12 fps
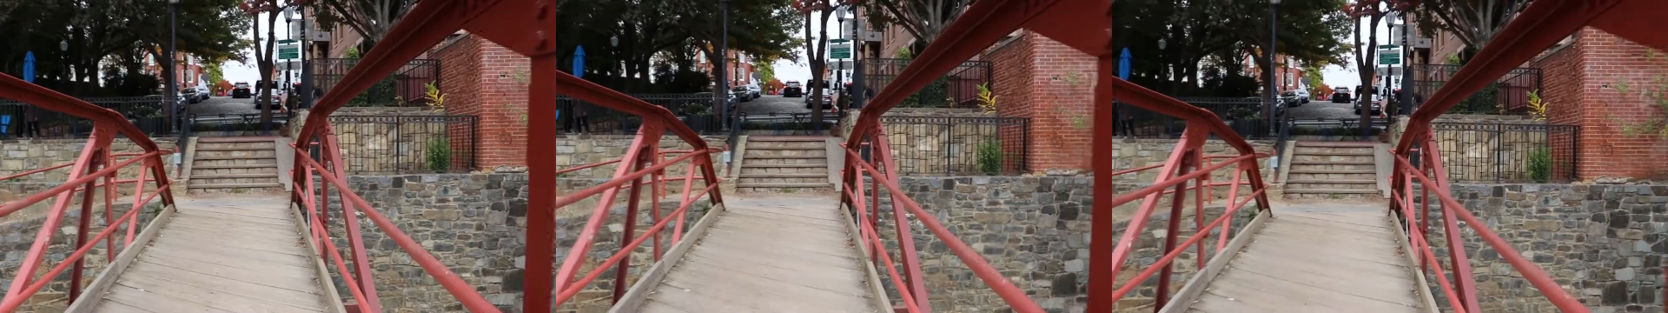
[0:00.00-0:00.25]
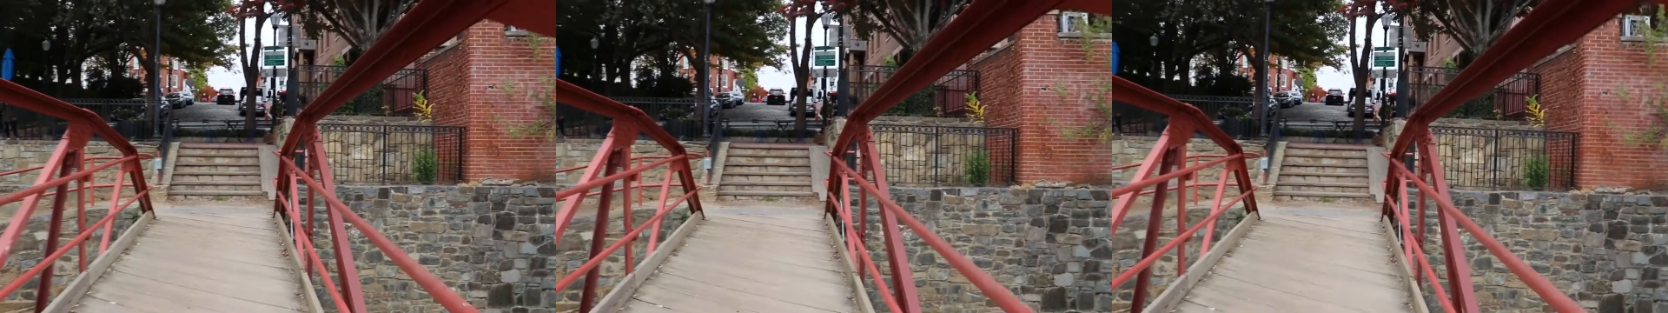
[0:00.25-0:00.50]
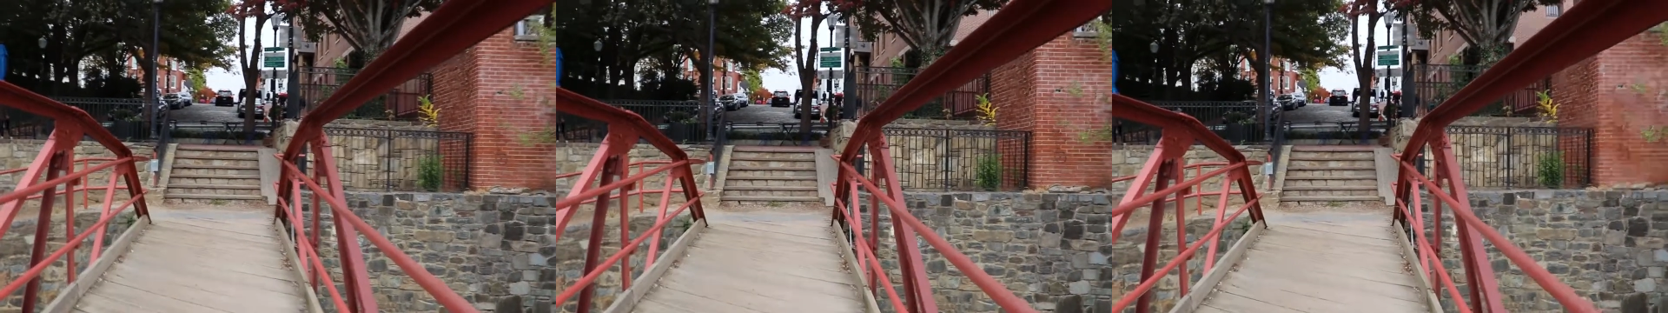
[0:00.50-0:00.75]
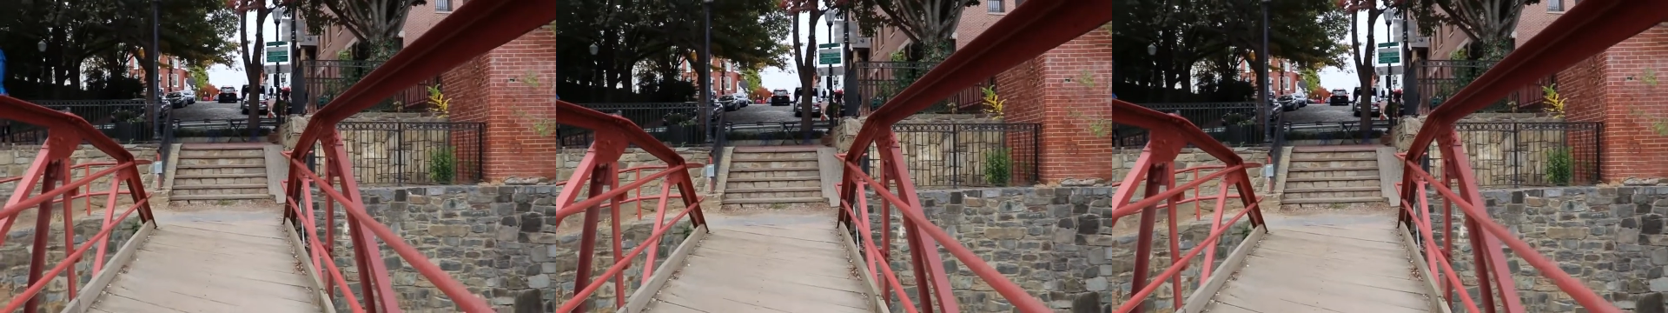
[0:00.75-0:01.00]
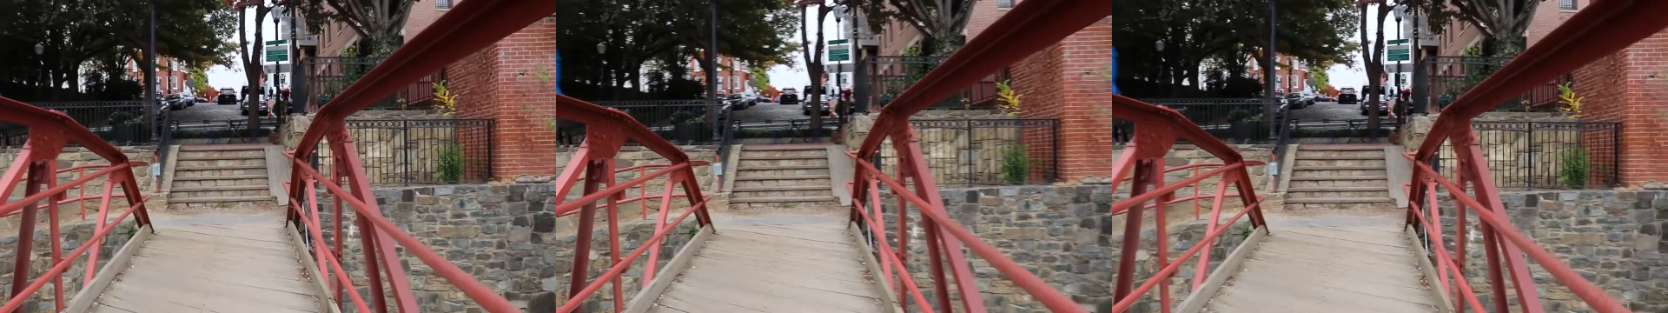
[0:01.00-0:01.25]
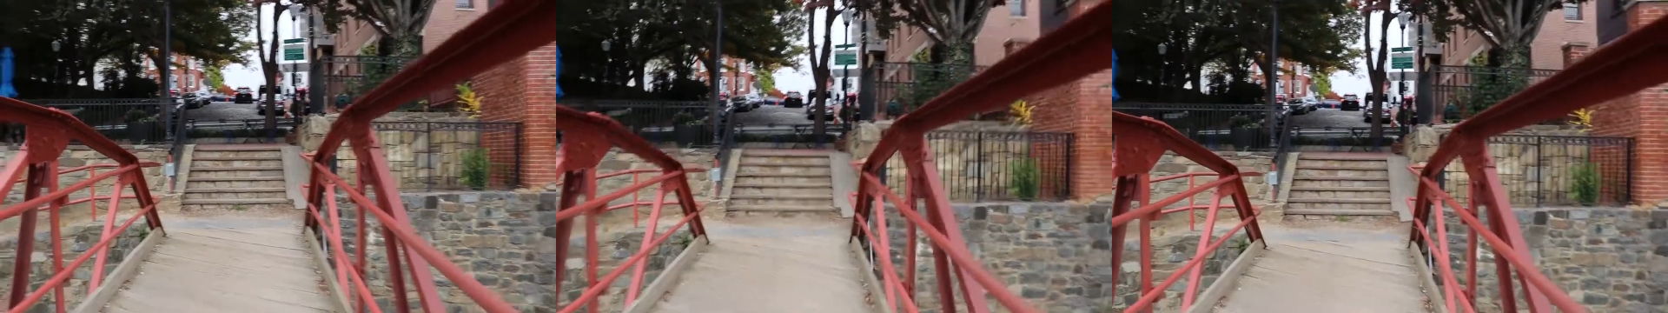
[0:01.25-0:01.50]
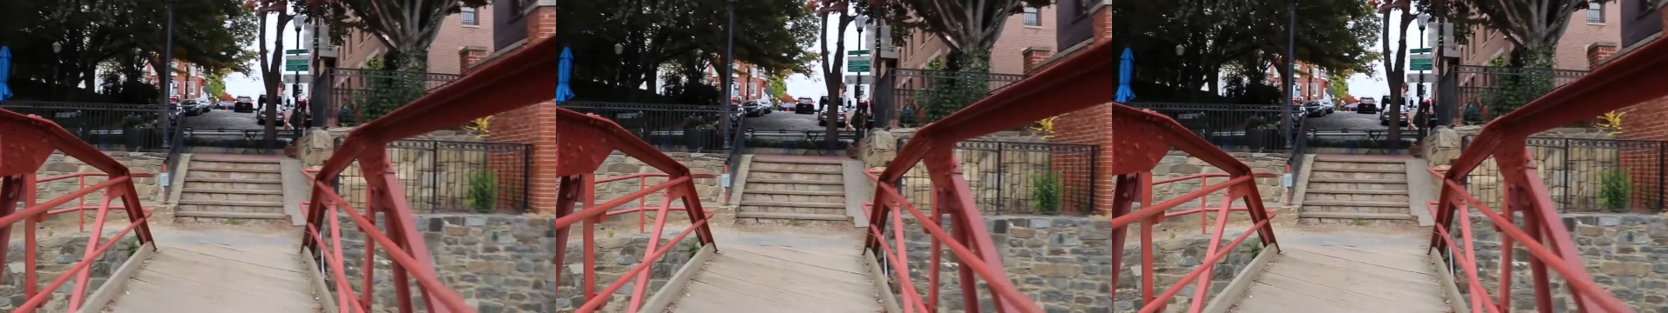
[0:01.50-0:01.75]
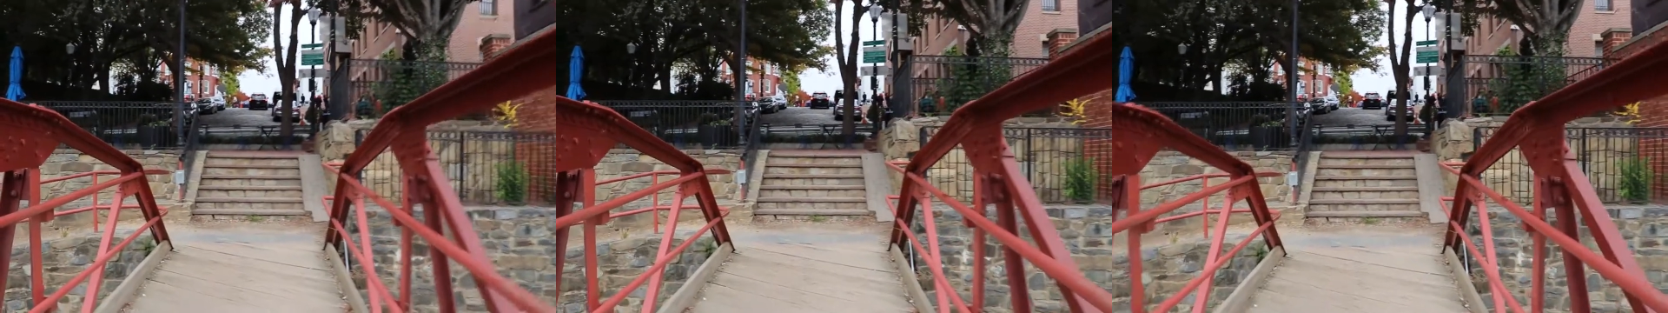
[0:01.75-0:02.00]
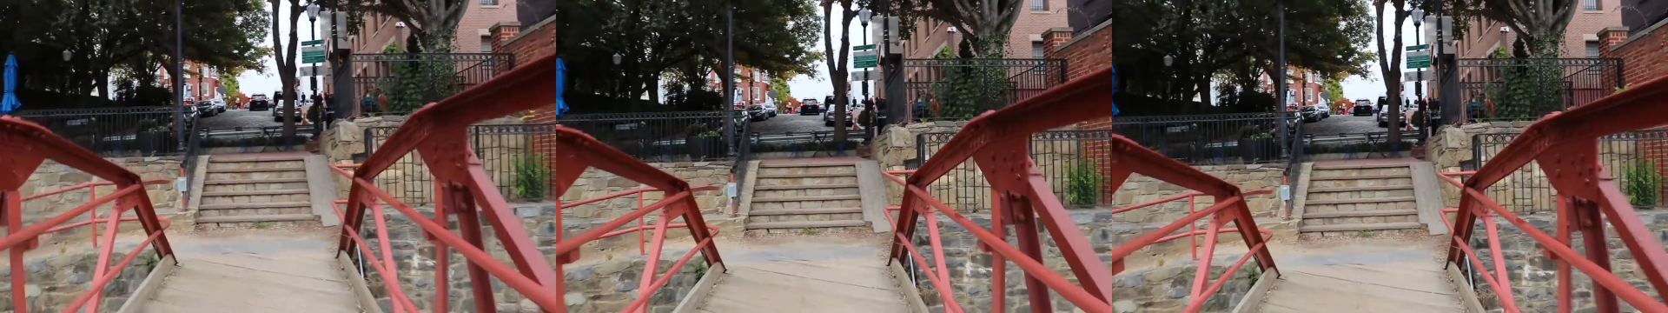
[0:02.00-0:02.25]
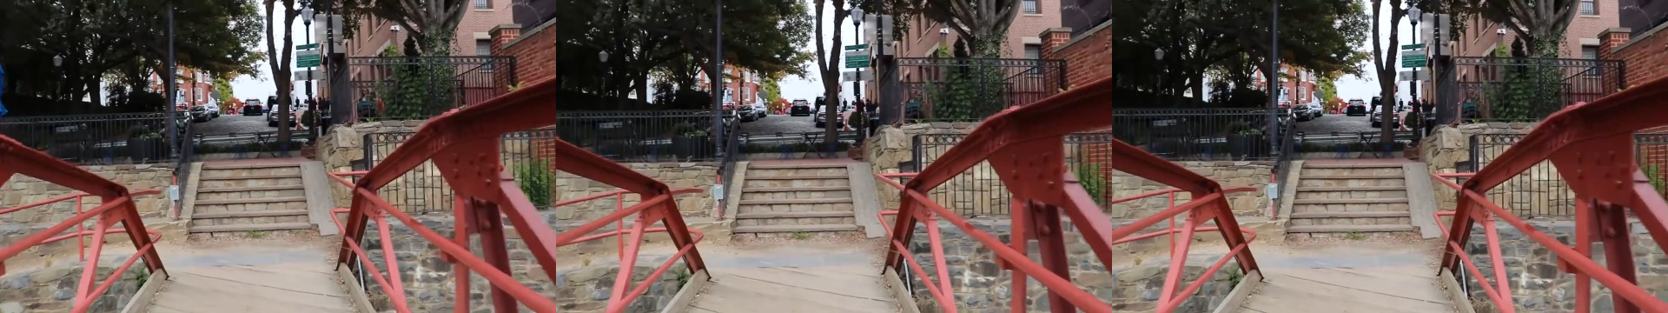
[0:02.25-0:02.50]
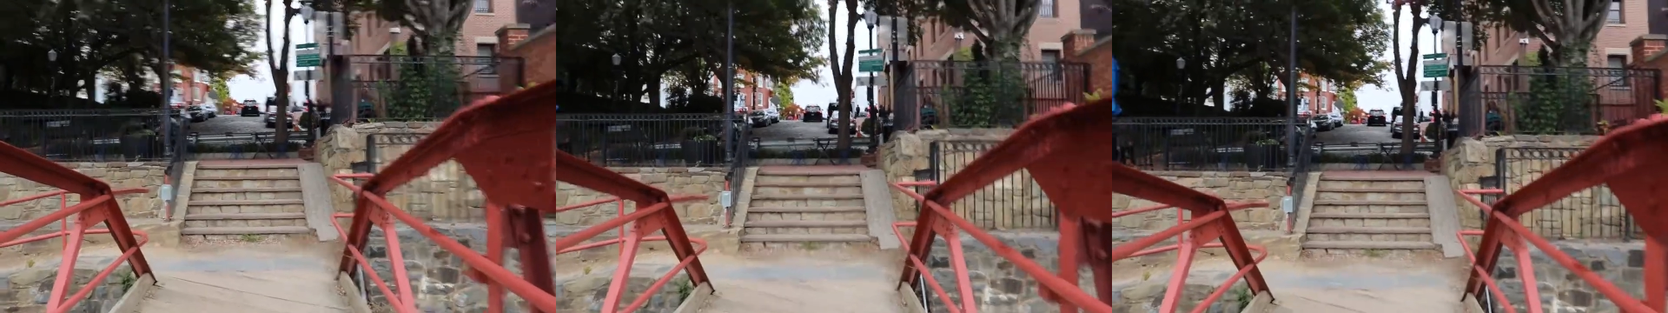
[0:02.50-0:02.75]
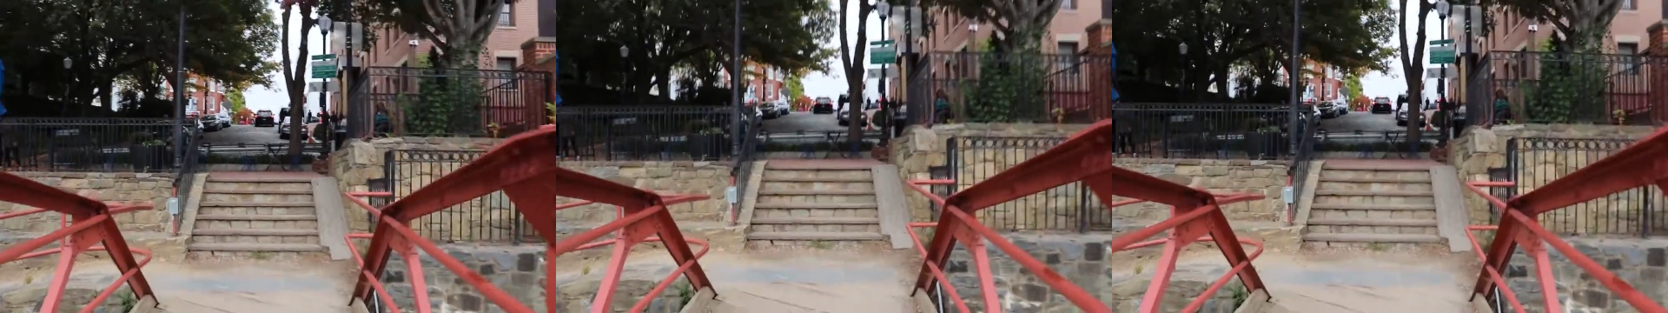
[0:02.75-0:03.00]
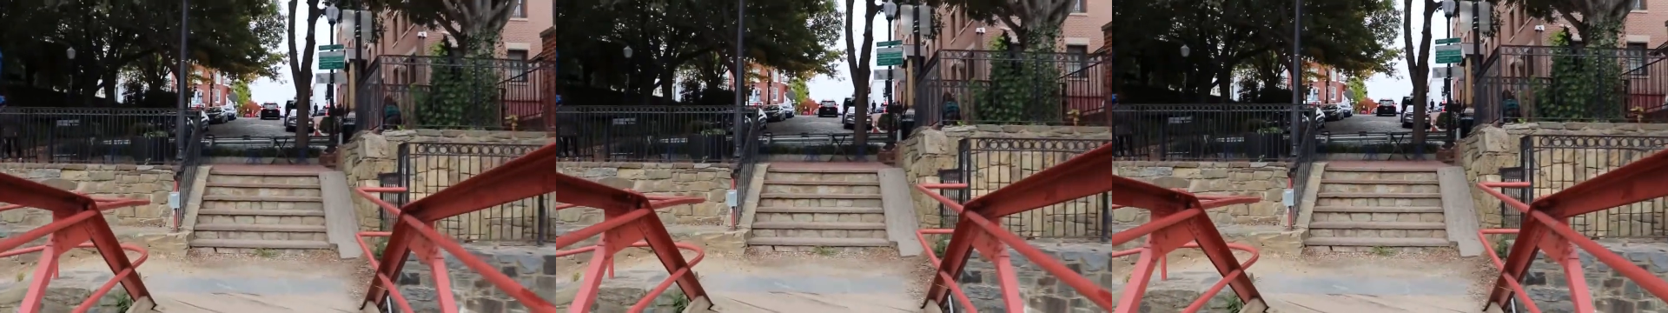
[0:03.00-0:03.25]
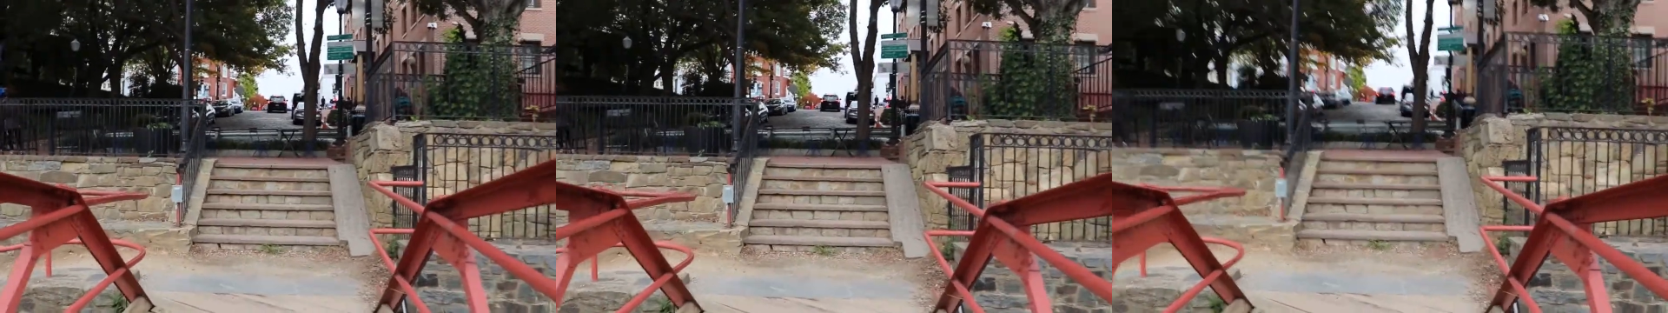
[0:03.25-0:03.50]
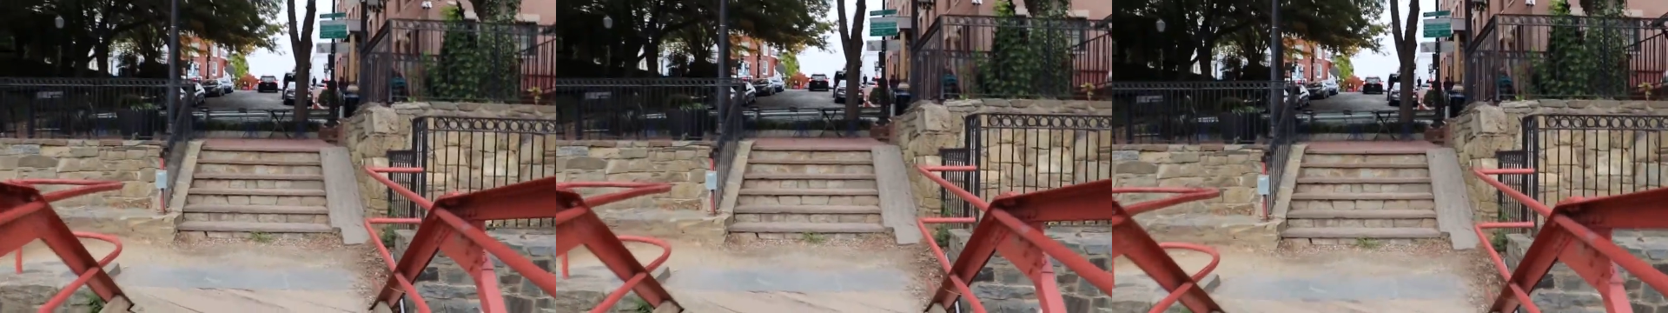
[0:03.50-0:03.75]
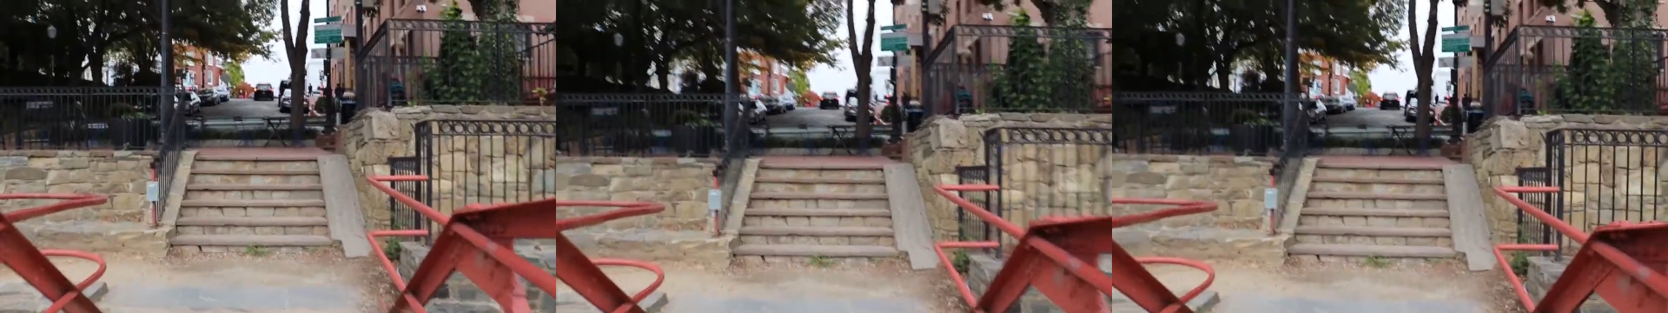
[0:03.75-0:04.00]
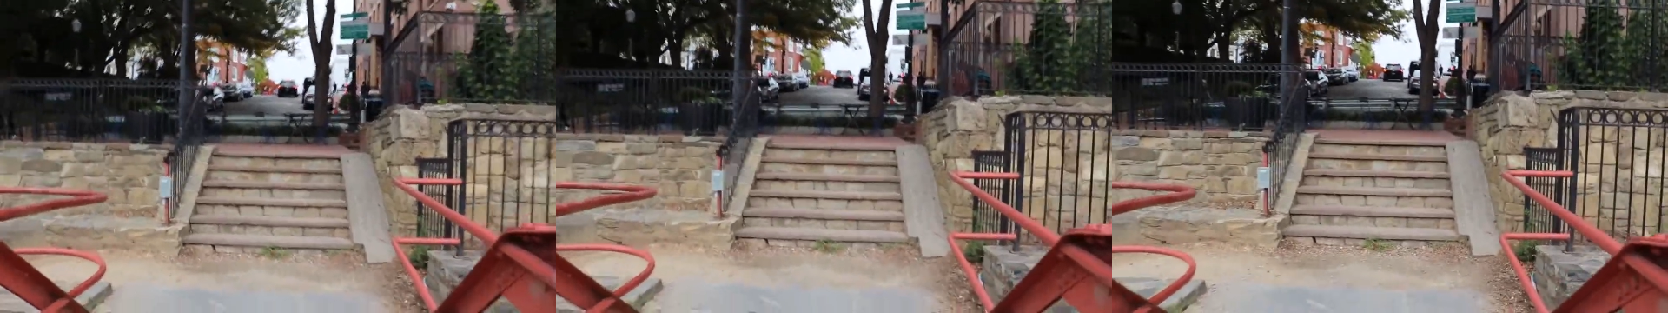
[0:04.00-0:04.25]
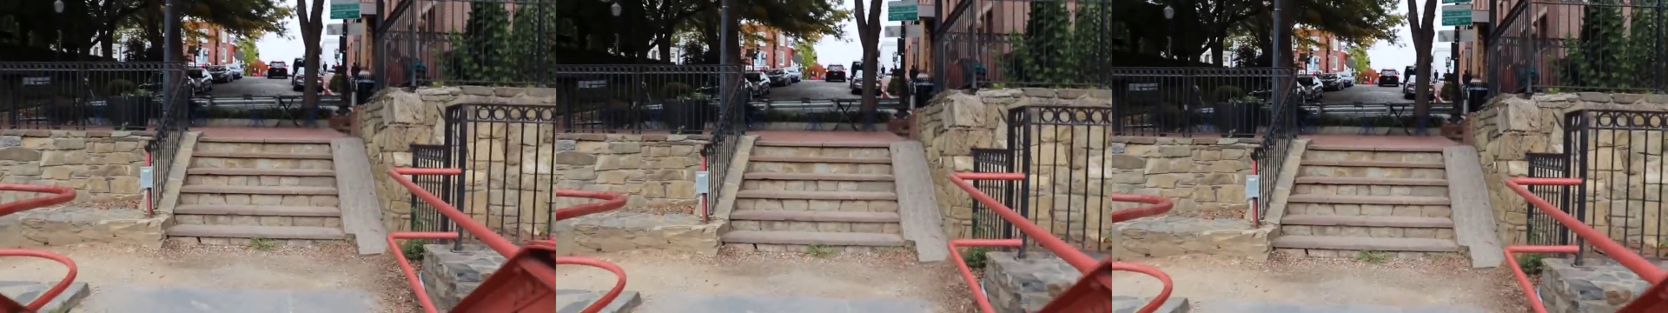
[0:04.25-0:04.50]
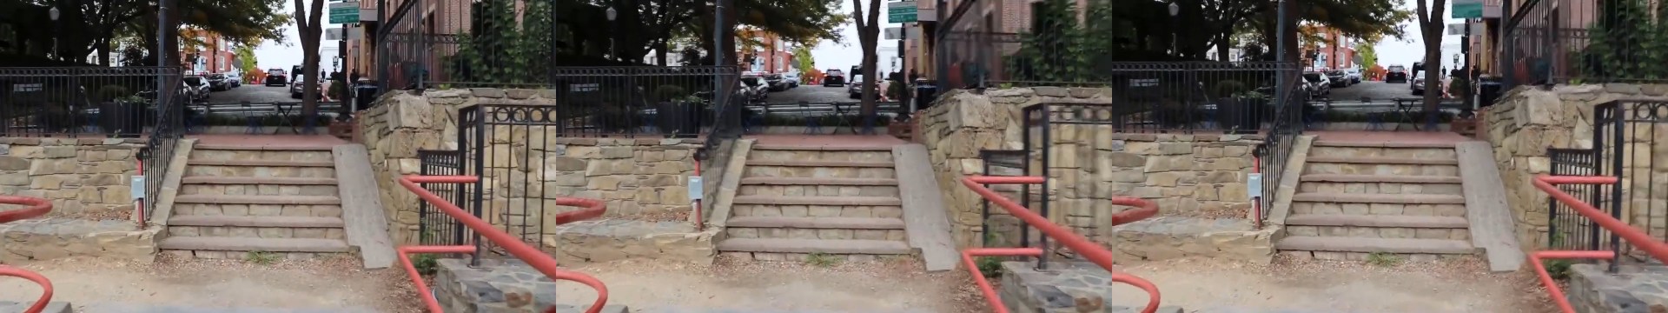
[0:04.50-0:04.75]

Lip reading: [unreadable: no face in view]